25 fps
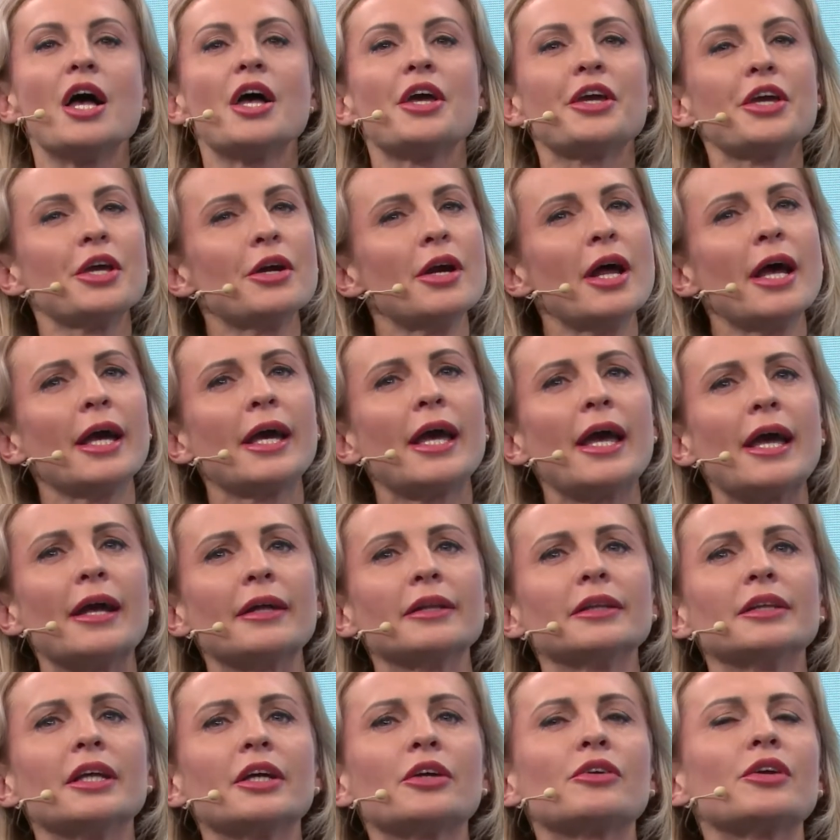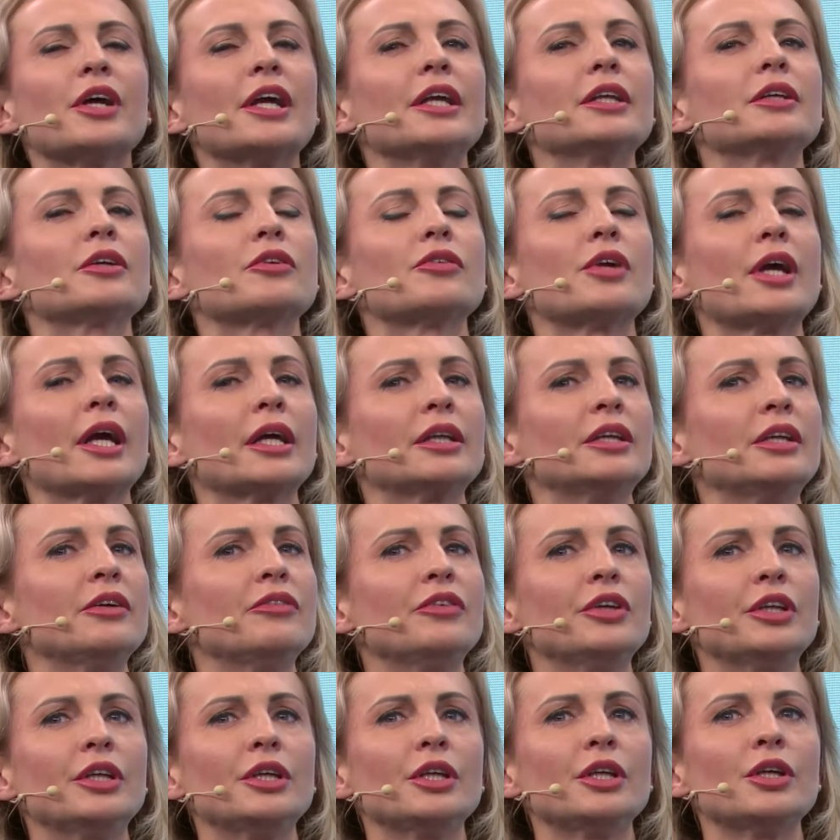Here again, the great
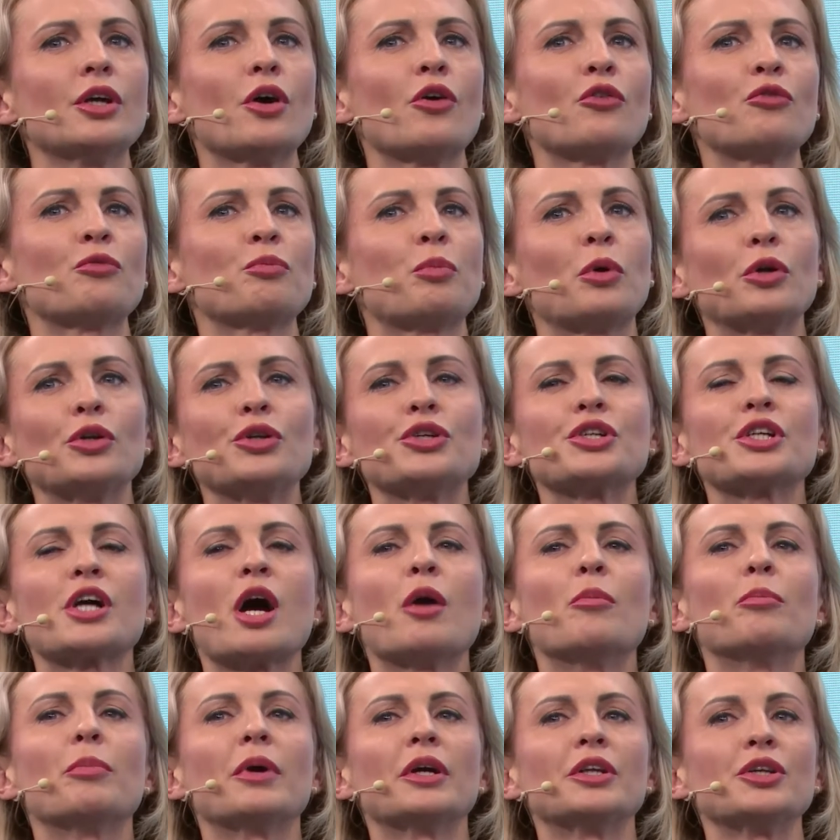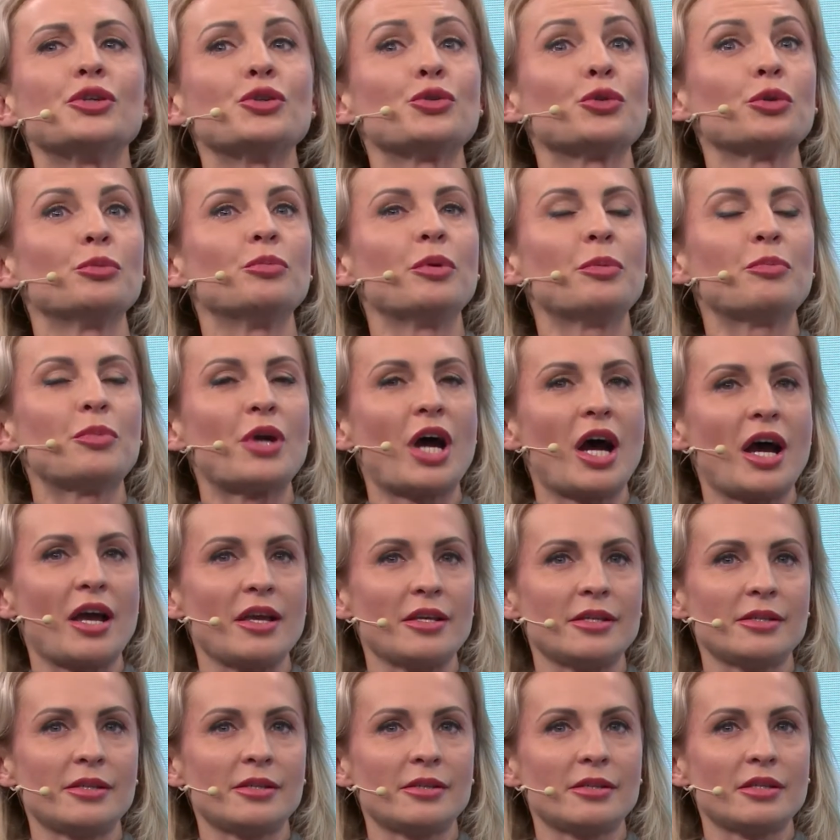creativity of Polish companies should be
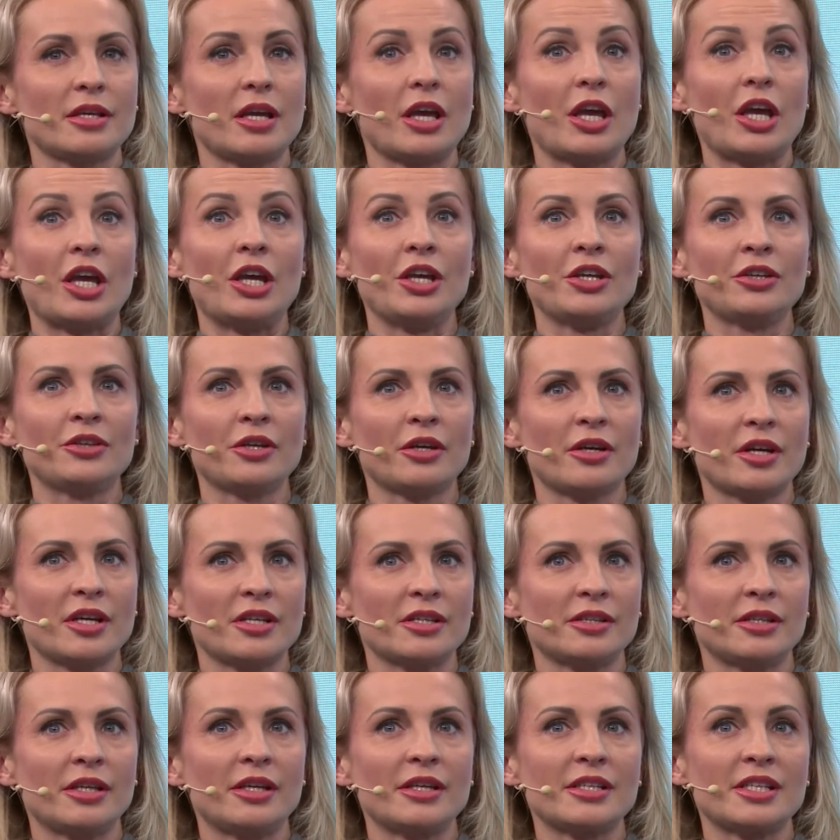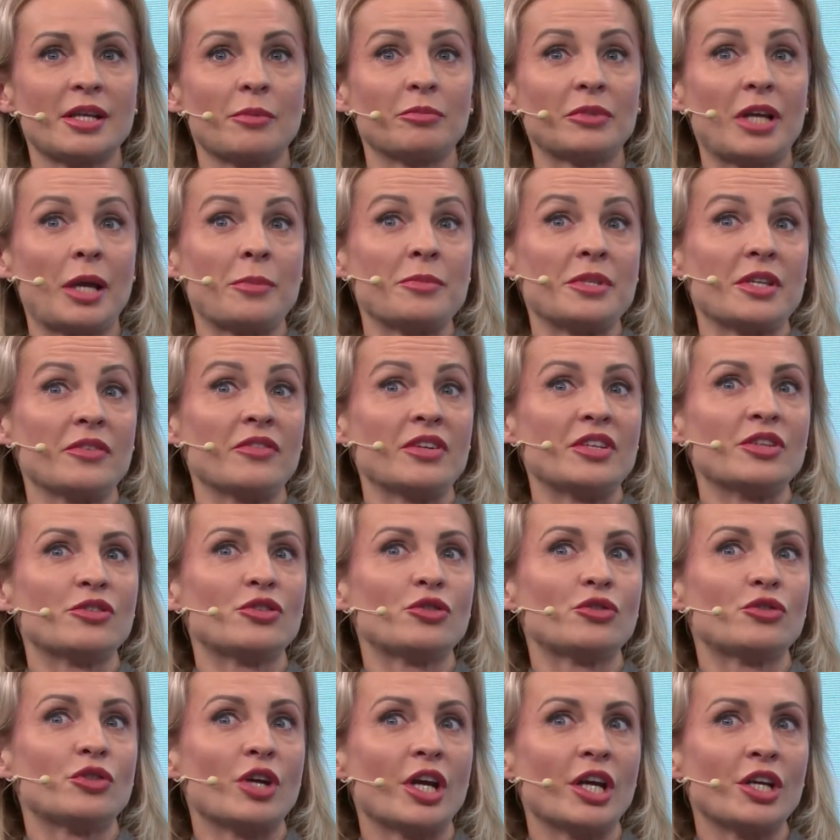prized. Interesting, sometimes even
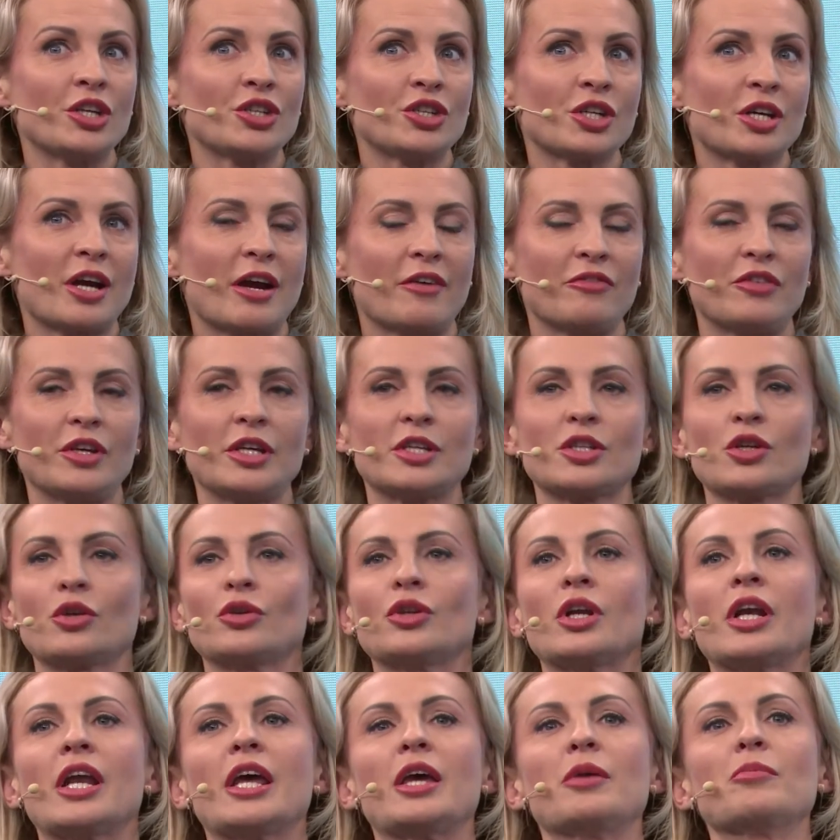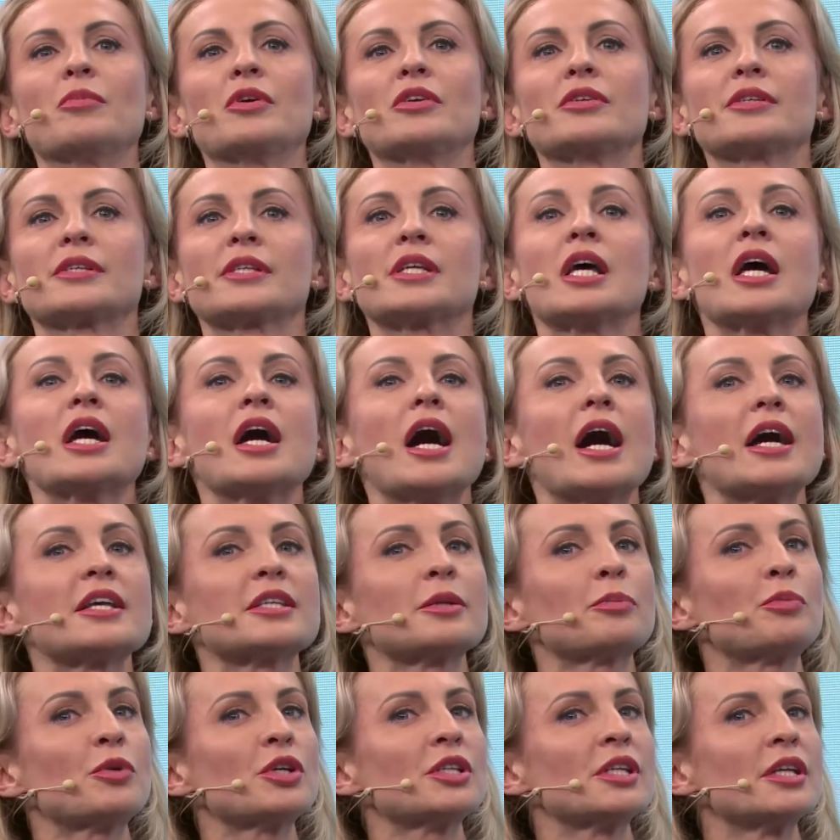strange graphics on labels
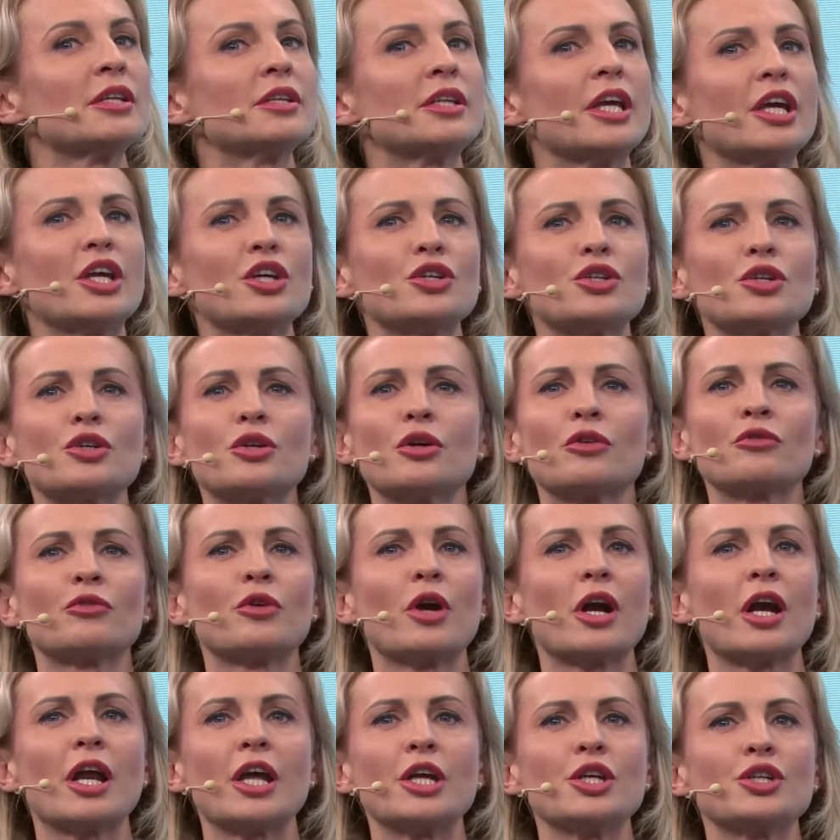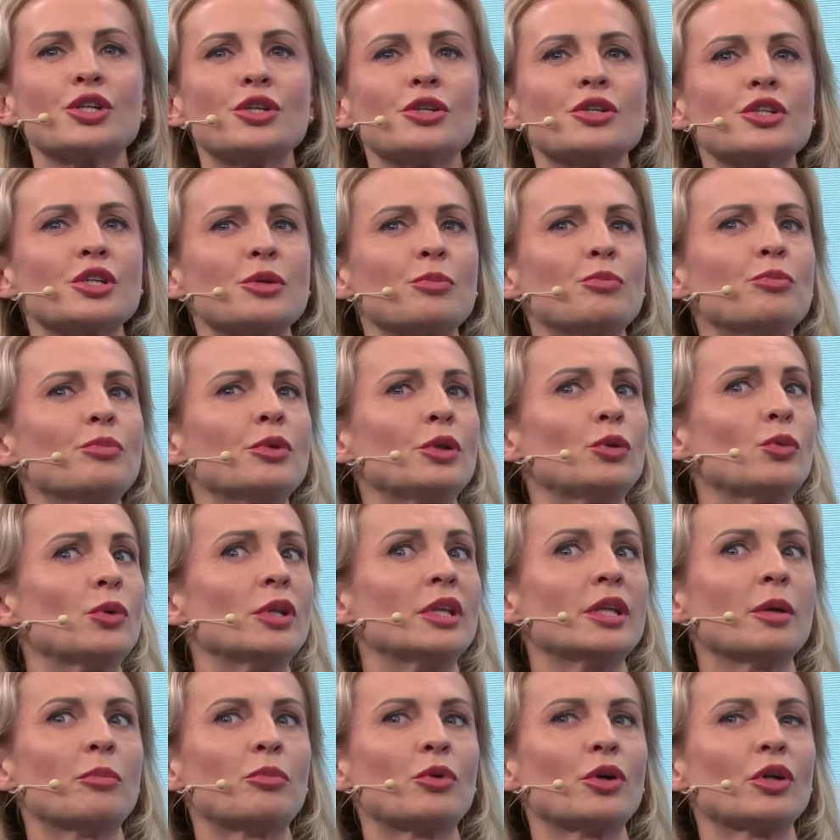as a presentation of relationship
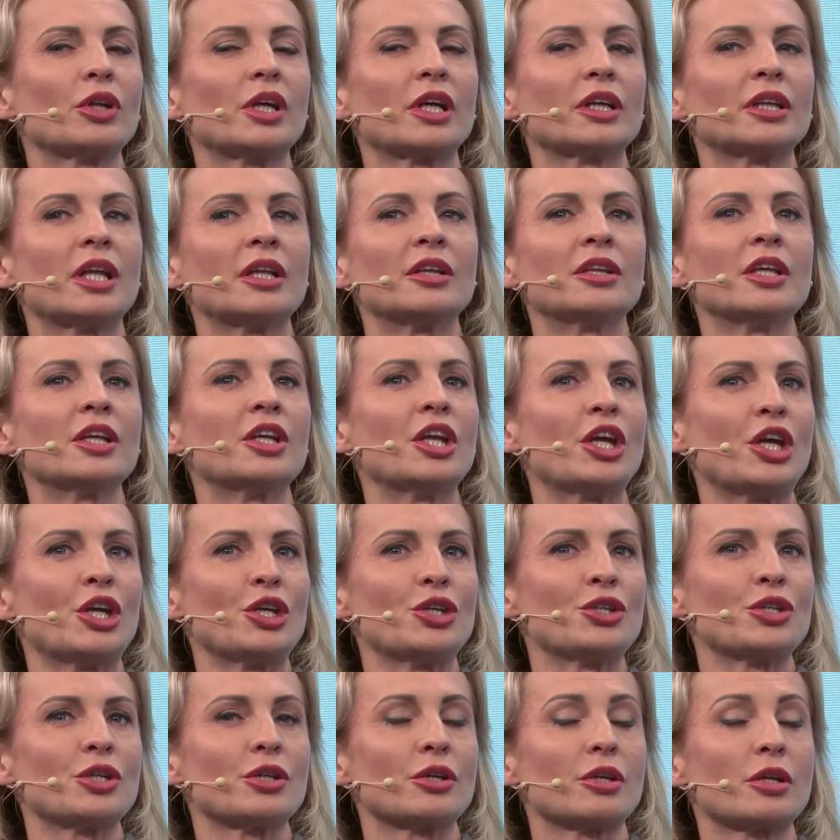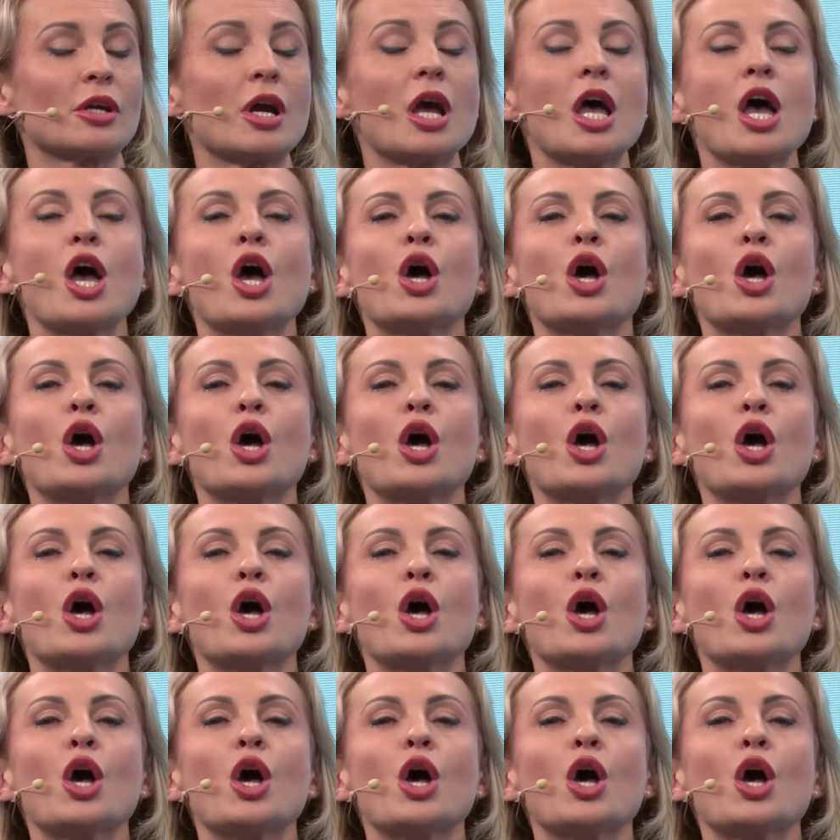between the product and the nature.